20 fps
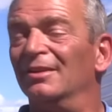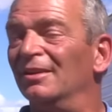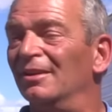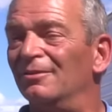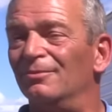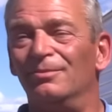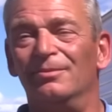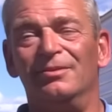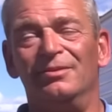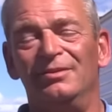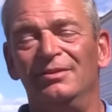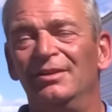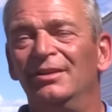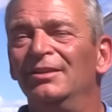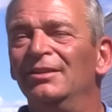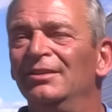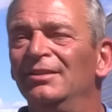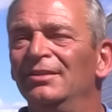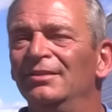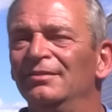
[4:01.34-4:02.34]
It, and
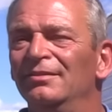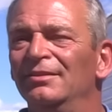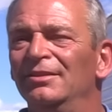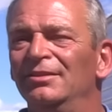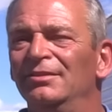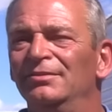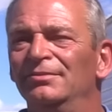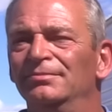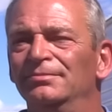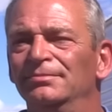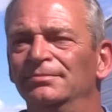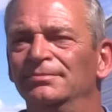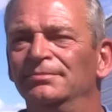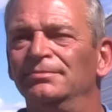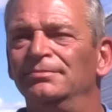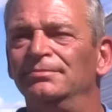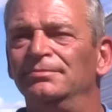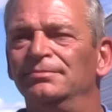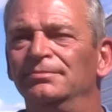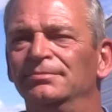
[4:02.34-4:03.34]
when they changed their
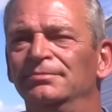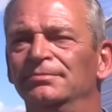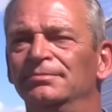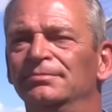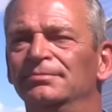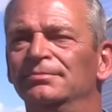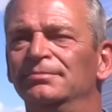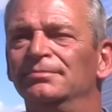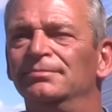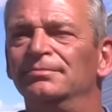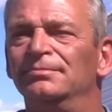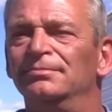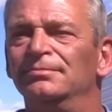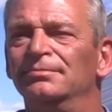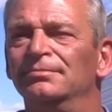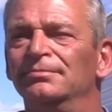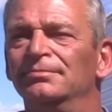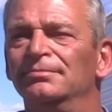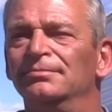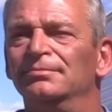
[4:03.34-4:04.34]
company
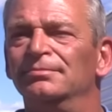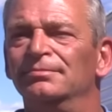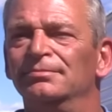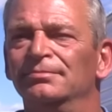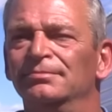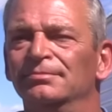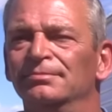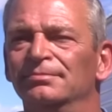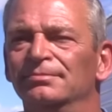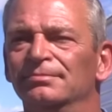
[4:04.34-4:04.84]
name and the name of